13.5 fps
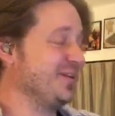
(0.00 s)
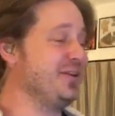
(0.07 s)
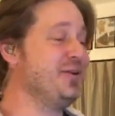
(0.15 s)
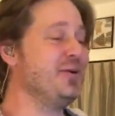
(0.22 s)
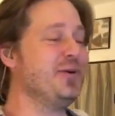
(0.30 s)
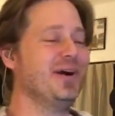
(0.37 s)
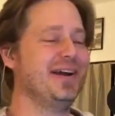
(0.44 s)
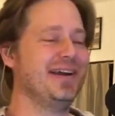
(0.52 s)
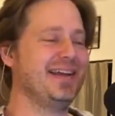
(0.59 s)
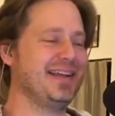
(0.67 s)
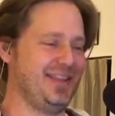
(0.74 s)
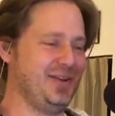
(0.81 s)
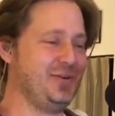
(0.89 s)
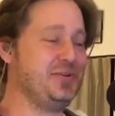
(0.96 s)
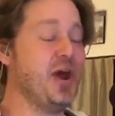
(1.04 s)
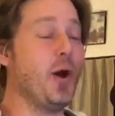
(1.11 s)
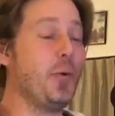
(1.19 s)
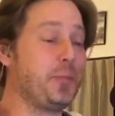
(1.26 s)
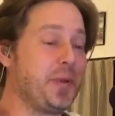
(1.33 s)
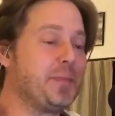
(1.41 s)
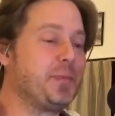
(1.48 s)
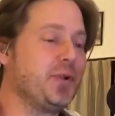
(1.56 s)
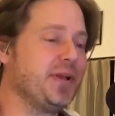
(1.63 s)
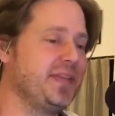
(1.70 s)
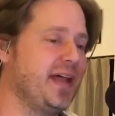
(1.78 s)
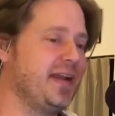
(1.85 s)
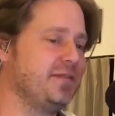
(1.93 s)
so you you know
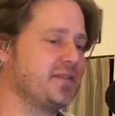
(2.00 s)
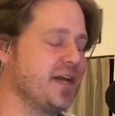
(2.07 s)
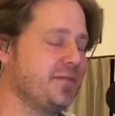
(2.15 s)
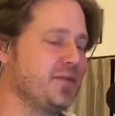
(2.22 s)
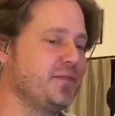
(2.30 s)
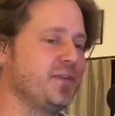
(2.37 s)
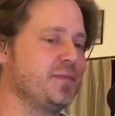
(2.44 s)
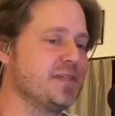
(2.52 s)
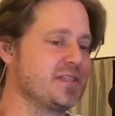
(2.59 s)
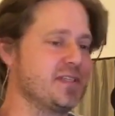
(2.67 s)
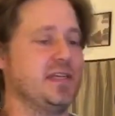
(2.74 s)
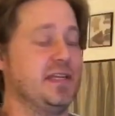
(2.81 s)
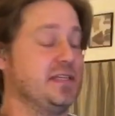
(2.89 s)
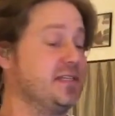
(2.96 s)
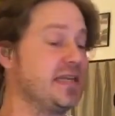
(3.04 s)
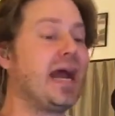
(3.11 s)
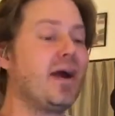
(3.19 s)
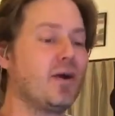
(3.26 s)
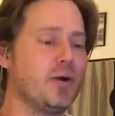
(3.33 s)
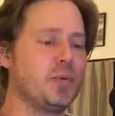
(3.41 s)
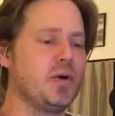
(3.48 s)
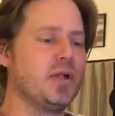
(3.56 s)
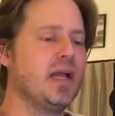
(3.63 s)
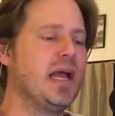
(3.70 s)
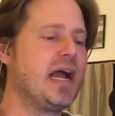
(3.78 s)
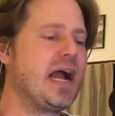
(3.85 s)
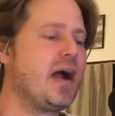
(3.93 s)
people that have suffered from this disease. It's
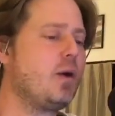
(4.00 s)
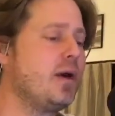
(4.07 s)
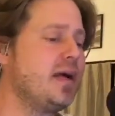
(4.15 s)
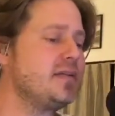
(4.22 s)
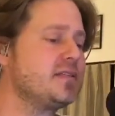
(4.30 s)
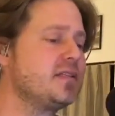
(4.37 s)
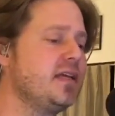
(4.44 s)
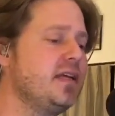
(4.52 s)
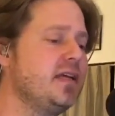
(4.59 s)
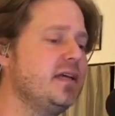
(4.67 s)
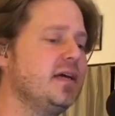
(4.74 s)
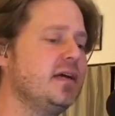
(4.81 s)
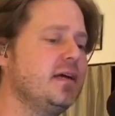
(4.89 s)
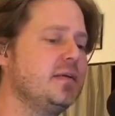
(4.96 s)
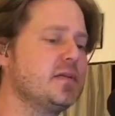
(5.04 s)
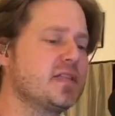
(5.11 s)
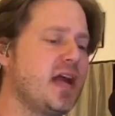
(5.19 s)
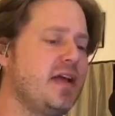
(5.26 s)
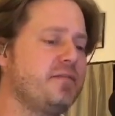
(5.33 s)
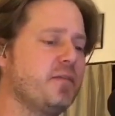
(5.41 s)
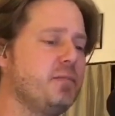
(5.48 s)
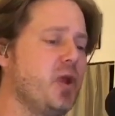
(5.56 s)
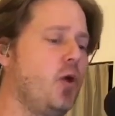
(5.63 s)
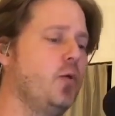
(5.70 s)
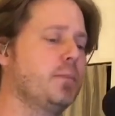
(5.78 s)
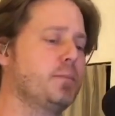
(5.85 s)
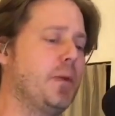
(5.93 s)
terrible. How has the aside from
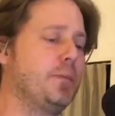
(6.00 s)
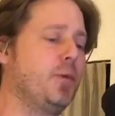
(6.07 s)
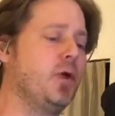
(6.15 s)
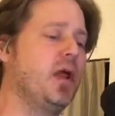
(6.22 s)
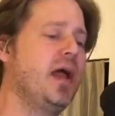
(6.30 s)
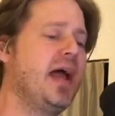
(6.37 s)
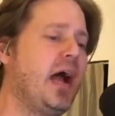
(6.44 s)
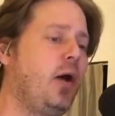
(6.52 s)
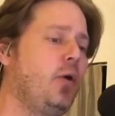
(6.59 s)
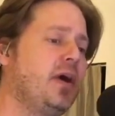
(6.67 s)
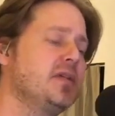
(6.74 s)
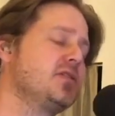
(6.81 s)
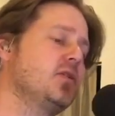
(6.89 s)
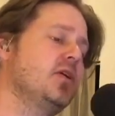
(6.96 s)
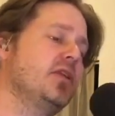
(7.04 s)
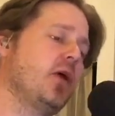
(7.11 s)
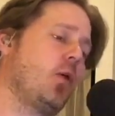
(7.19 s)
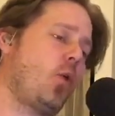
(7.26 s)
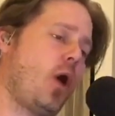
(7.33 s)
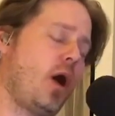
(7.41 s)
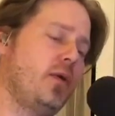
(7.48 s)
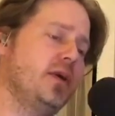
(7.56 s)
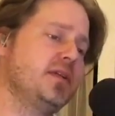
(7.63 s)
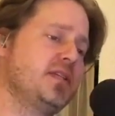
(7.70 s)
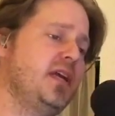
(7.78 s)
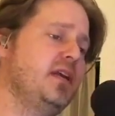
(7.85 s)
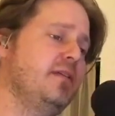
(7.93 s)
knowing people, how has sort of the
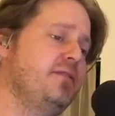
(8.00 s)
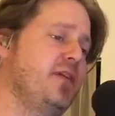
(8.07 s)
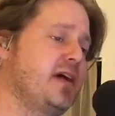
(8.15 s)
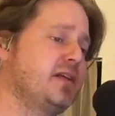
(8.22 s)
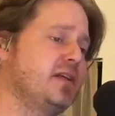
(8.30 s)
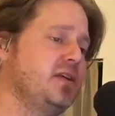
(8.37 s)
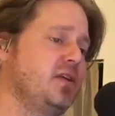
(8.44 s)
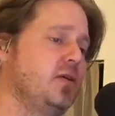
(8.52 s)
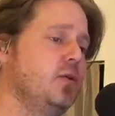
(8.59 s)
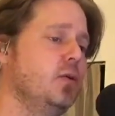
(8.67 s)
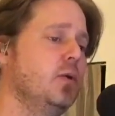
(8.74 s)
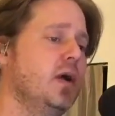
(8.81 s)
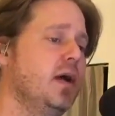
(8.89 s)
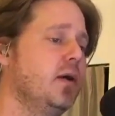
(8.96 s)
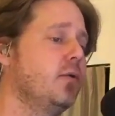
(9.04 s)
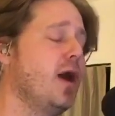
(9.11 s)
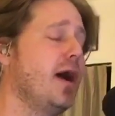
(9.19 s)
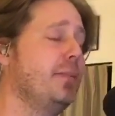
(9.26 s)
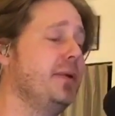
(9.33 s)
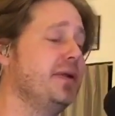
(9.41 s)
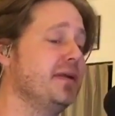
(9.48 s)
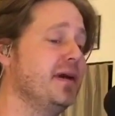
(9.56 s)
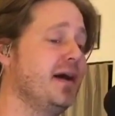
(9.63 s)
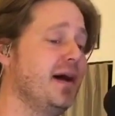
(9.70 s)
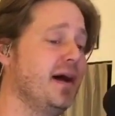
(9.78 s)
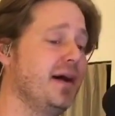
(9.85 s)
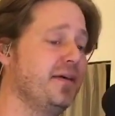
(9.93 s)
quarantine affected you, Robin?
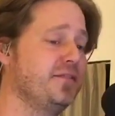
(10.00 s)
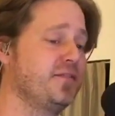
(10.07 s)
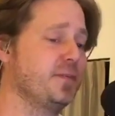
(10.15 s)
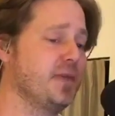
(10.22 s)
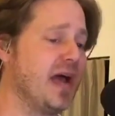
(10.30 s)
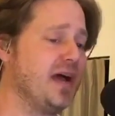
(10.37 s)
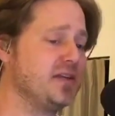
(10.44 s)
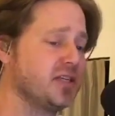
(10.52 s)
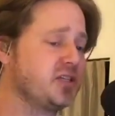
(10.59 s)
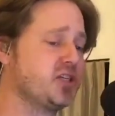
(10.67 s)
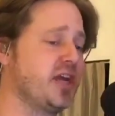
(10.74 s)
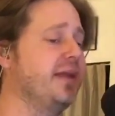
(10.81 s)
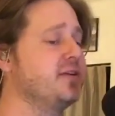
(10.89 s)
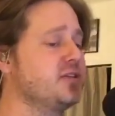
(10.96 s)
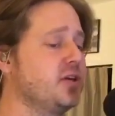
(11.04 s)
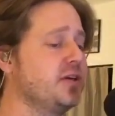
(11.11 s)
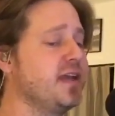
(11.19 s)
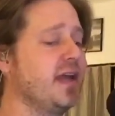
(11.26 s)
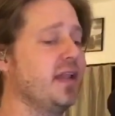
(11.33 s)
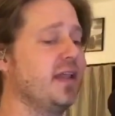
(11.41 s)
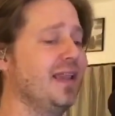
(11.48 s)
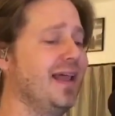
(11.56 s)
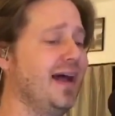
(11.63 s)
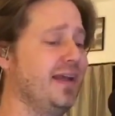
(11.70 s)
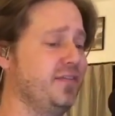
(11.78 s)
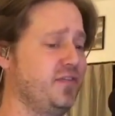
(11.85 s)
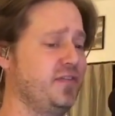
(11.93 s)
Uh, from how has it changed your daily
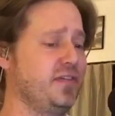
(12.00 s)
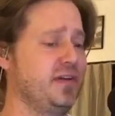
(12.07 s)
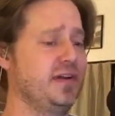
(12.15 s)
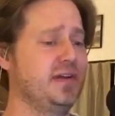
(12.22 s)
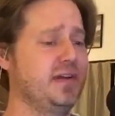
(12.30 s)
life?